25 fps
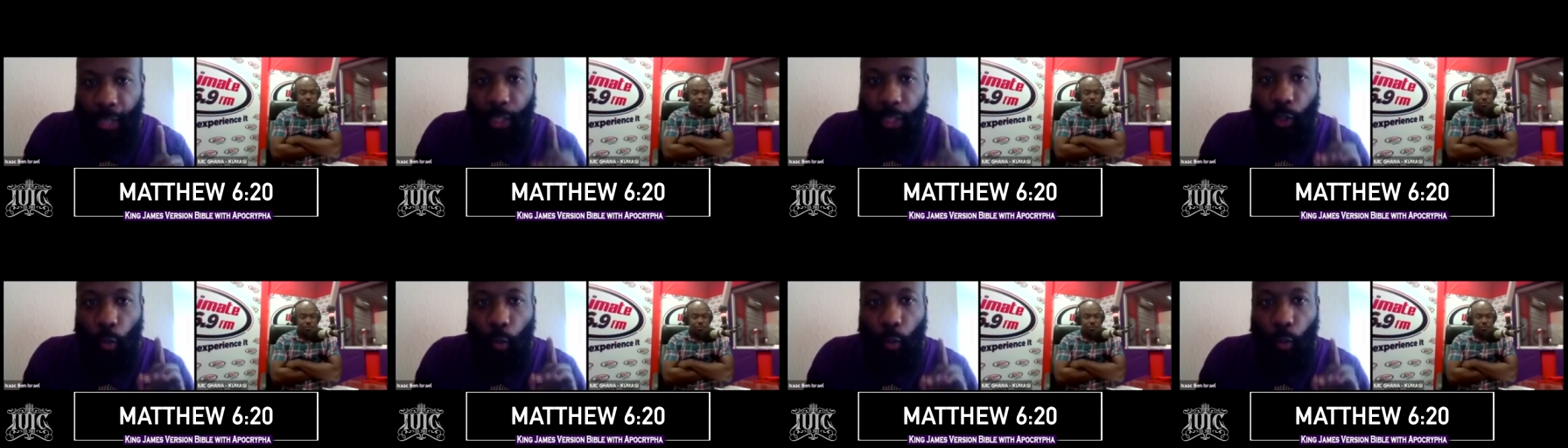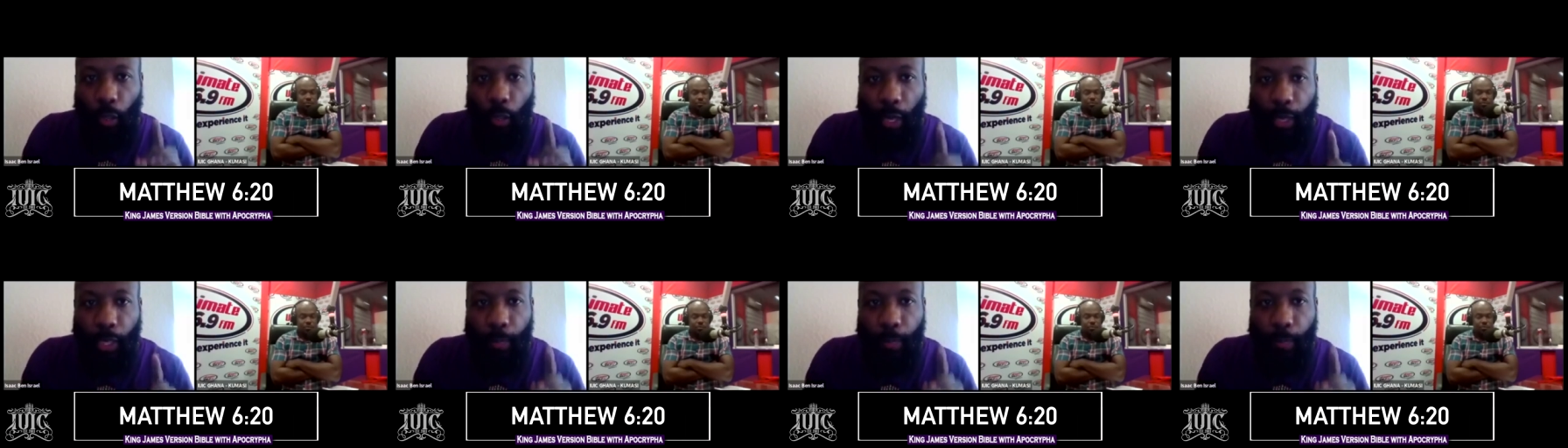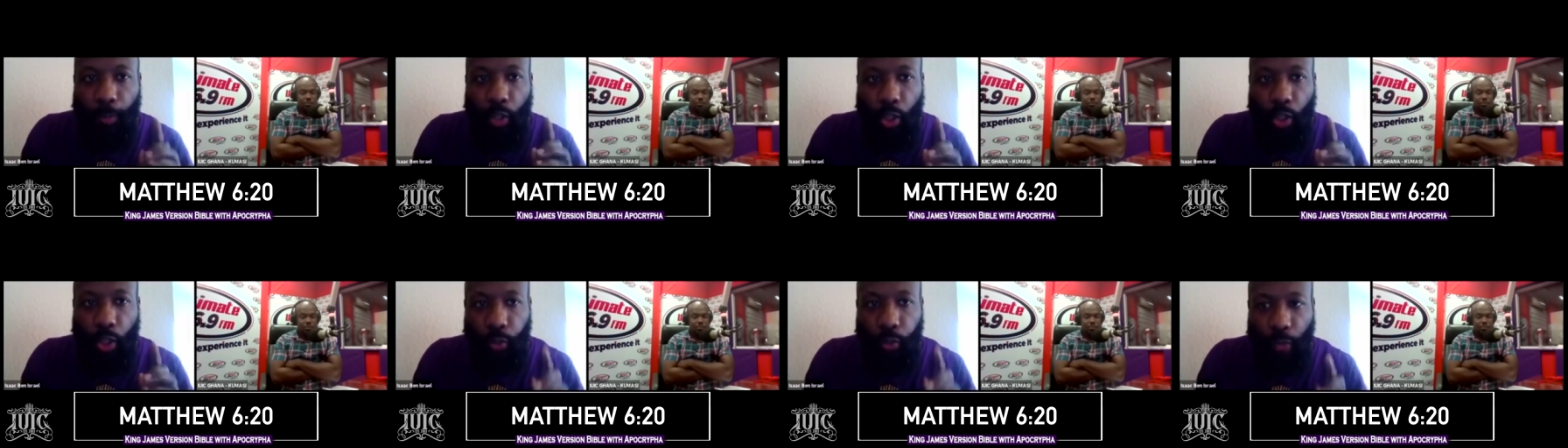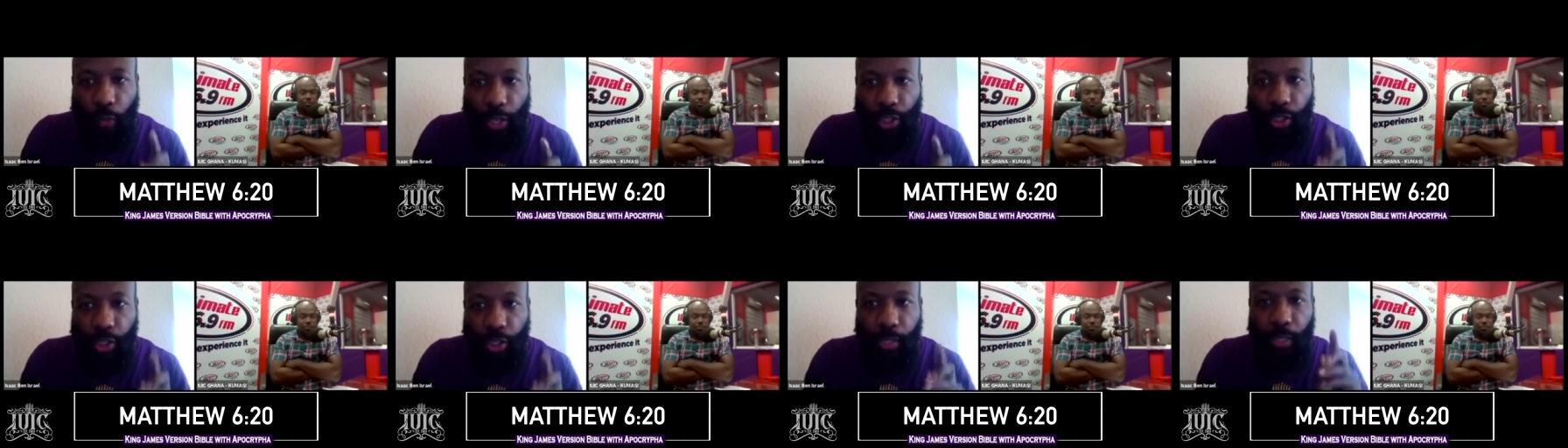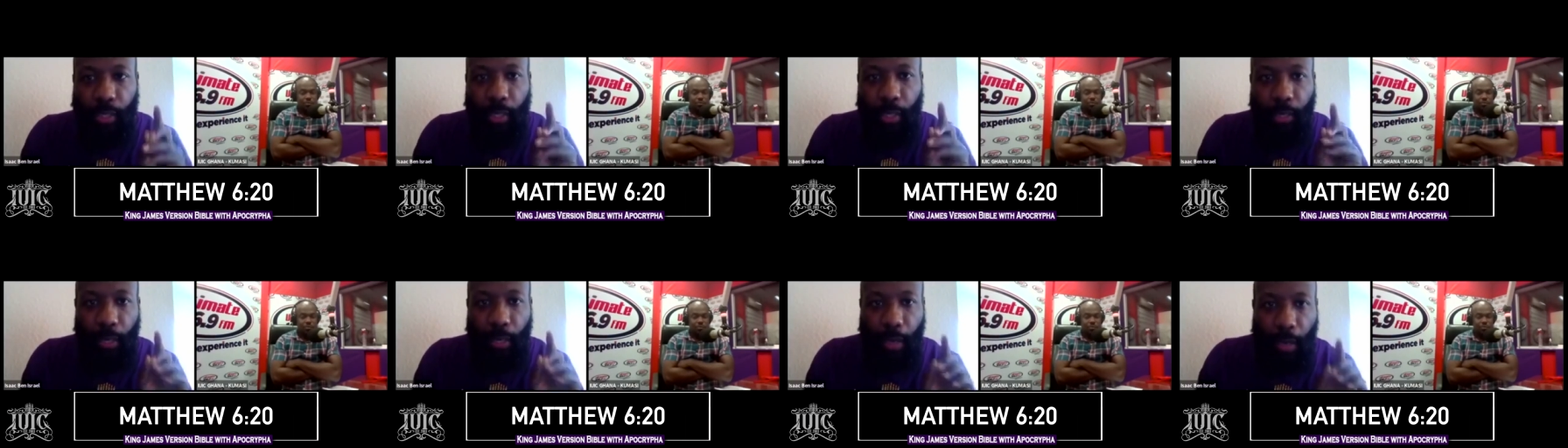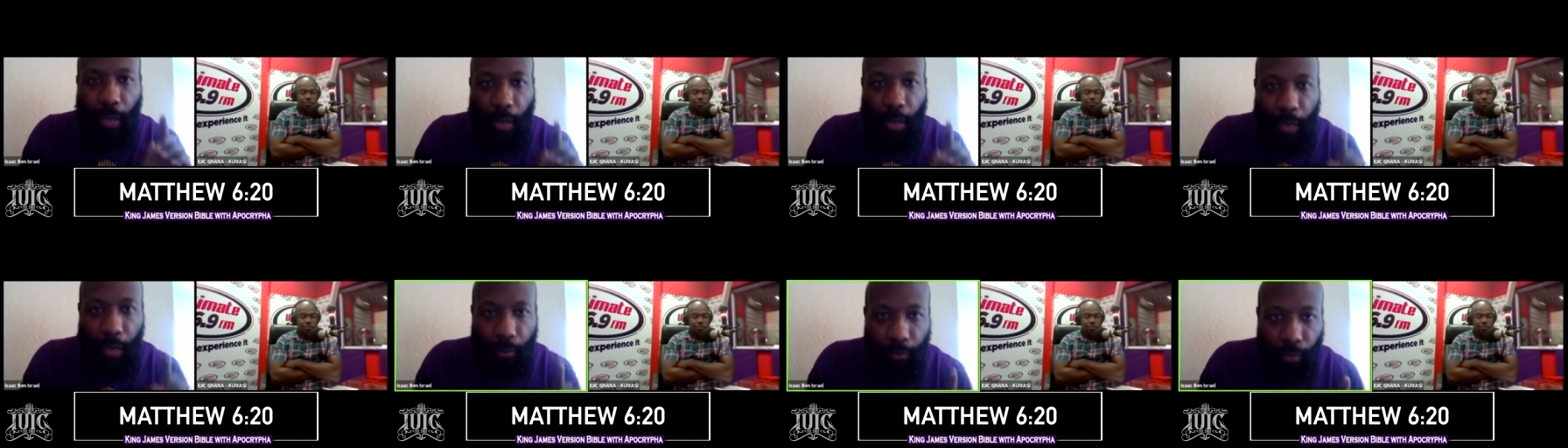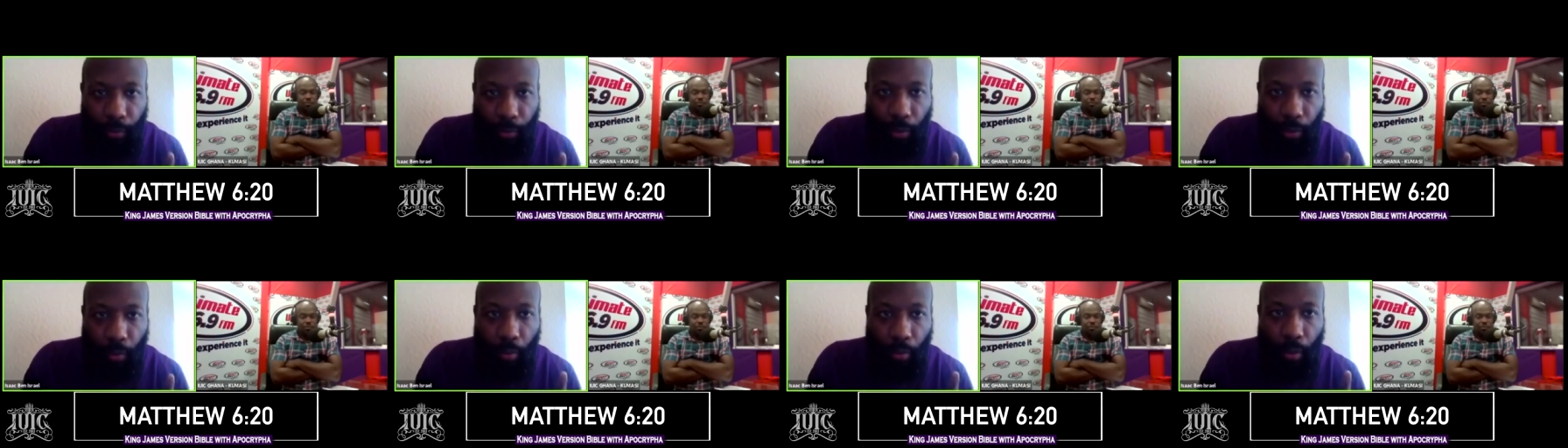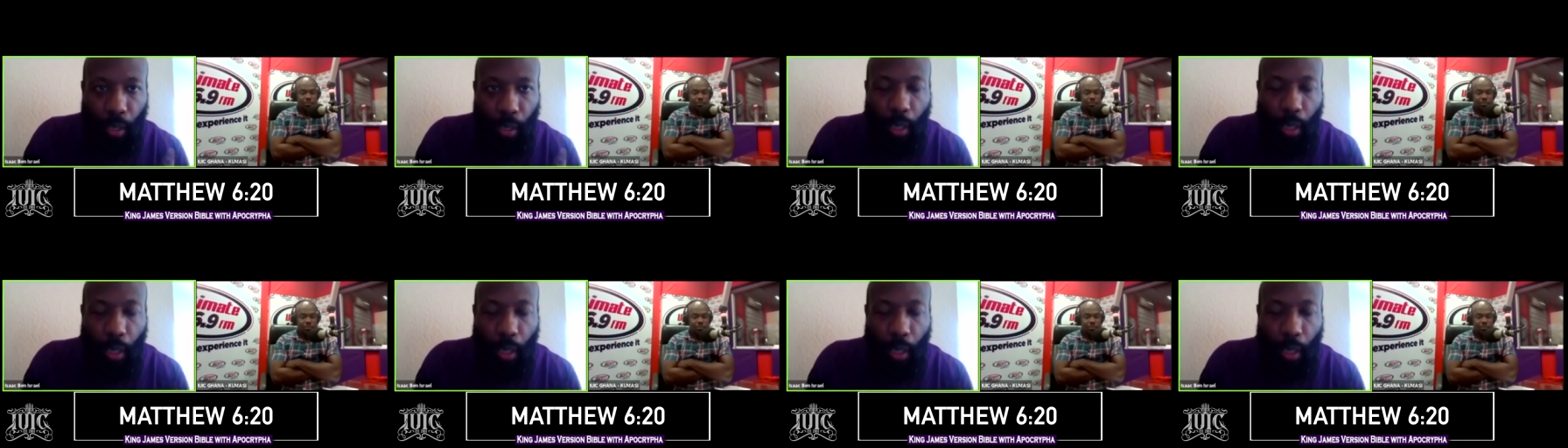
you lay up treasures in heaven?